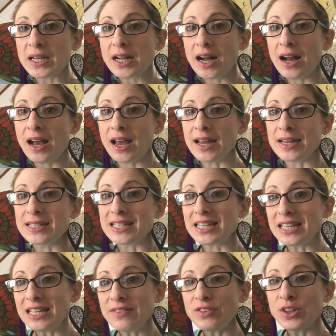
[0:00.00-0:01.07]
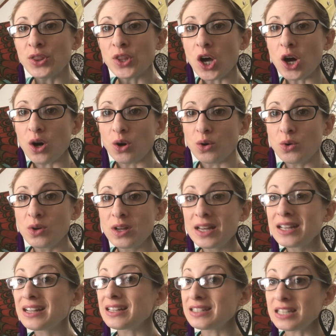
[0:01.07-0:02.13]
kind even though
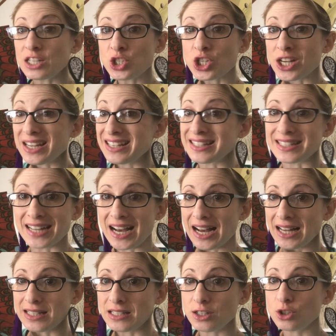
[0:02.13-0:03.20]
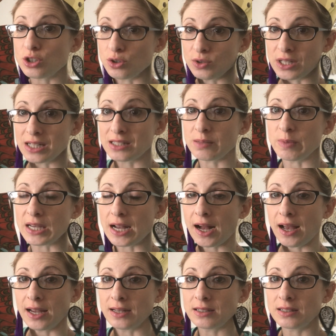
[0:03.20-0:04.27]
Katisha is not choosing to be
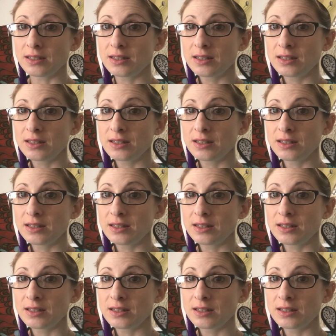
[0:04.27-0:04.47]
kind.